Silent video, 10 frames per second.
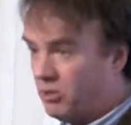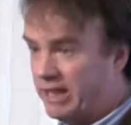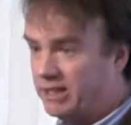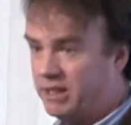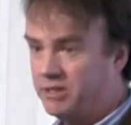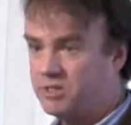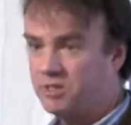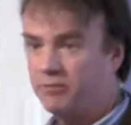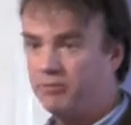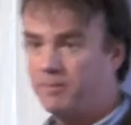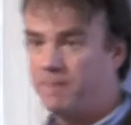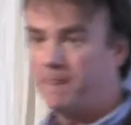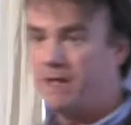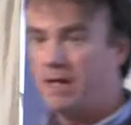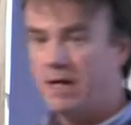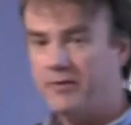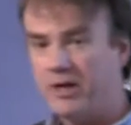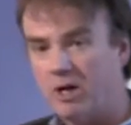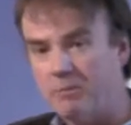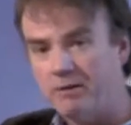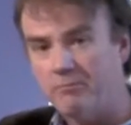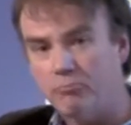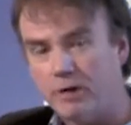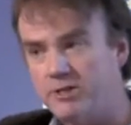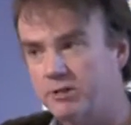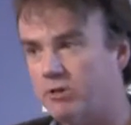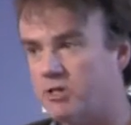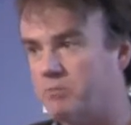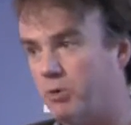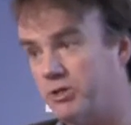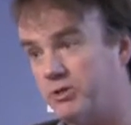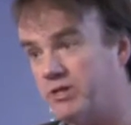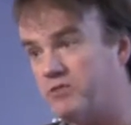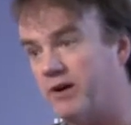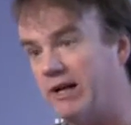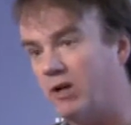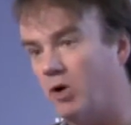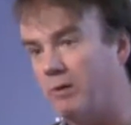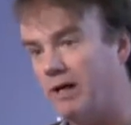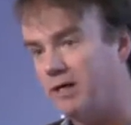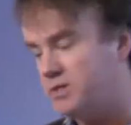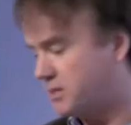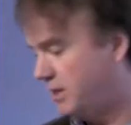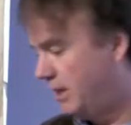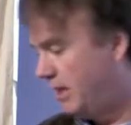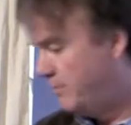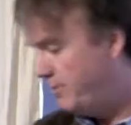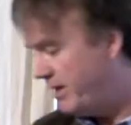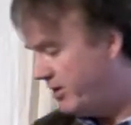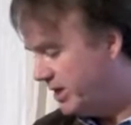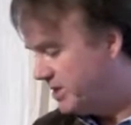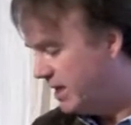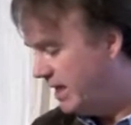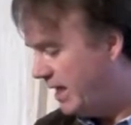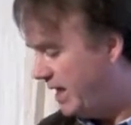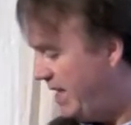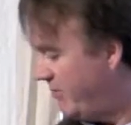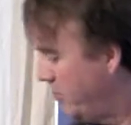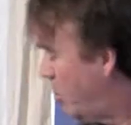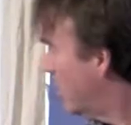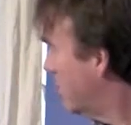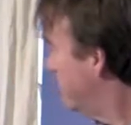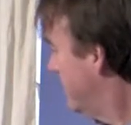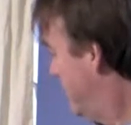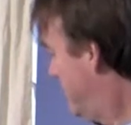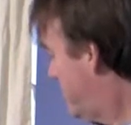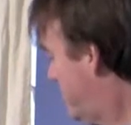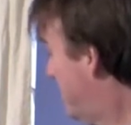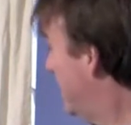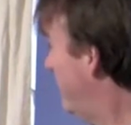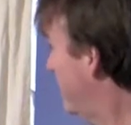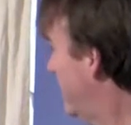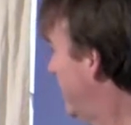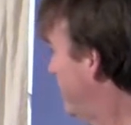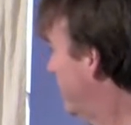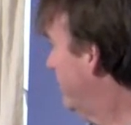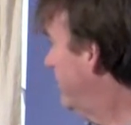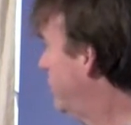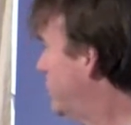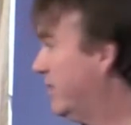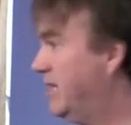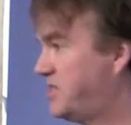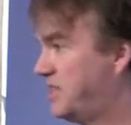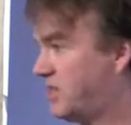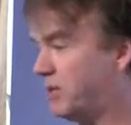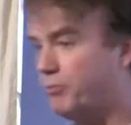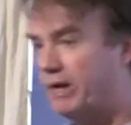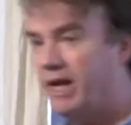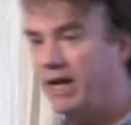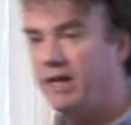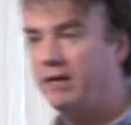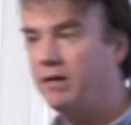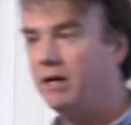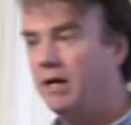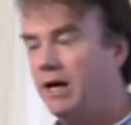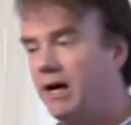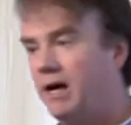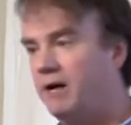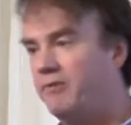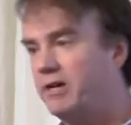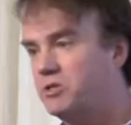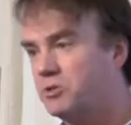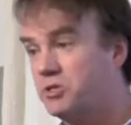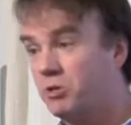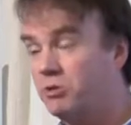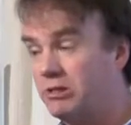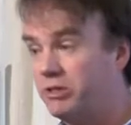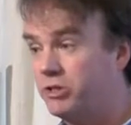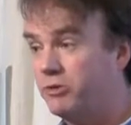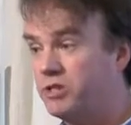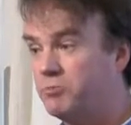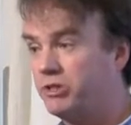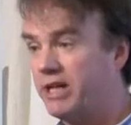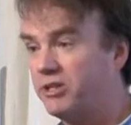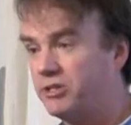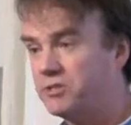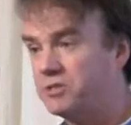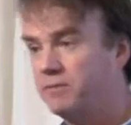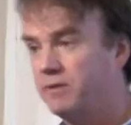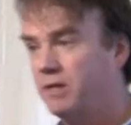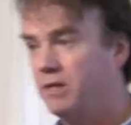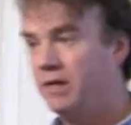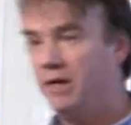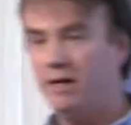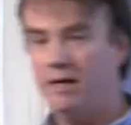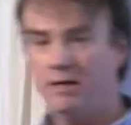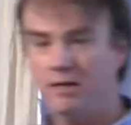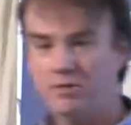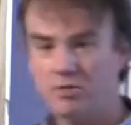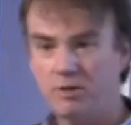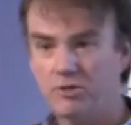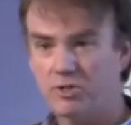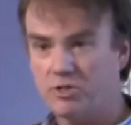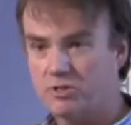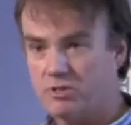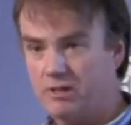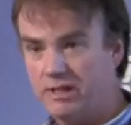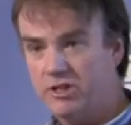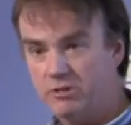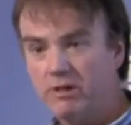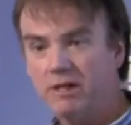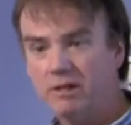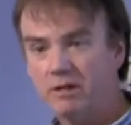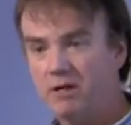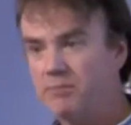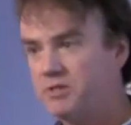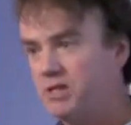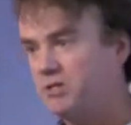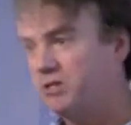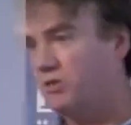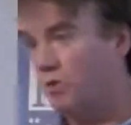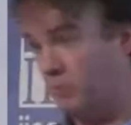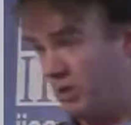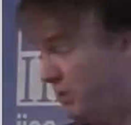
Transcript: all that kind of stuff. And they come in right across the board during this very globalized period. And even more sort of significantly for the future is they start bringing in uh, various sorts of social insurance protections. Uh, so not just uh, injury compensation, so on, but